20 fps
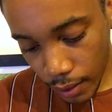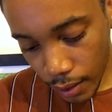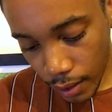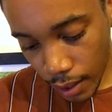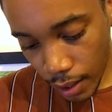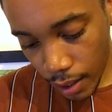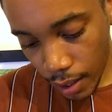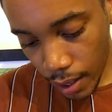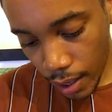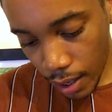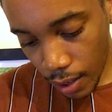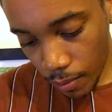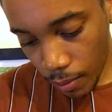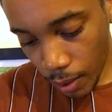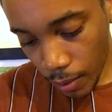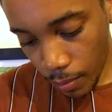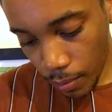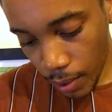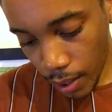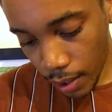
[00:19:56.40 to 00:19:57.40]
I lay on
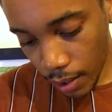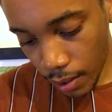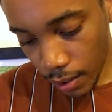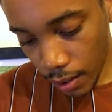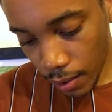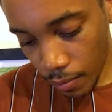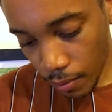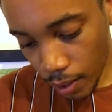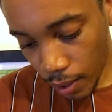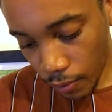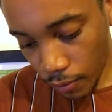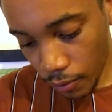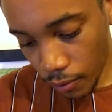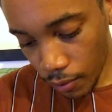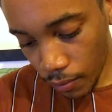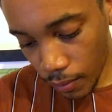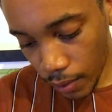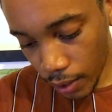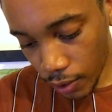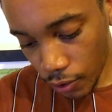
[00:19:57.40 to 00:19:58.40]
my bed in my
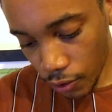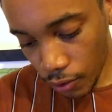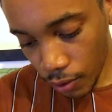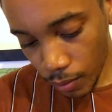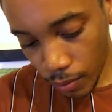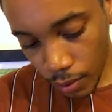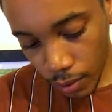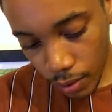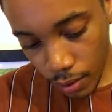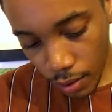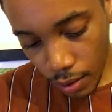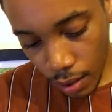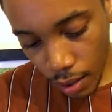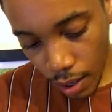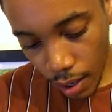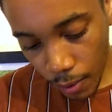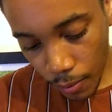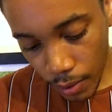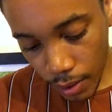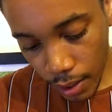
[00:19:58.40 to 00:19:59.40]
room and dreamed
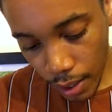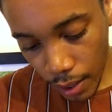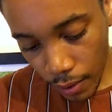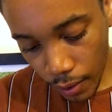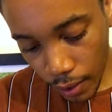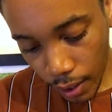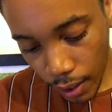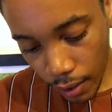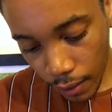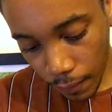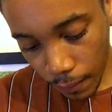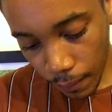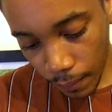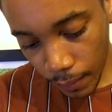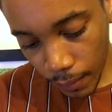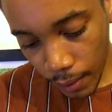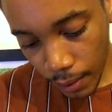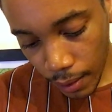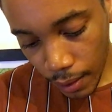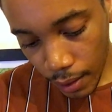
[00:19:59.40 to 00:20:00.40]
I was there again,
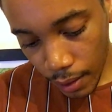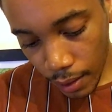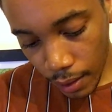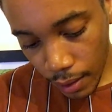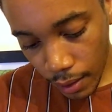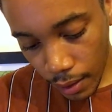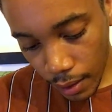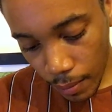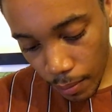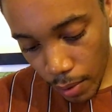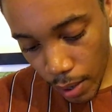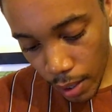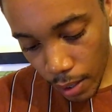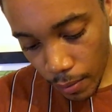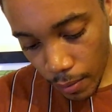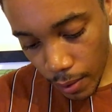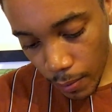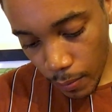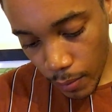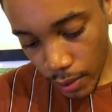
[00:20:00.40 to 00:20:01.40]
The beggar
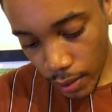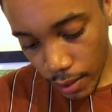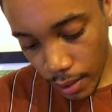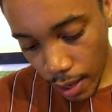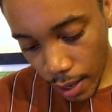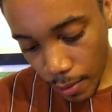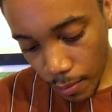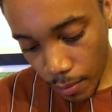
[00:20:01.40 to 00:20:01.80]
man beside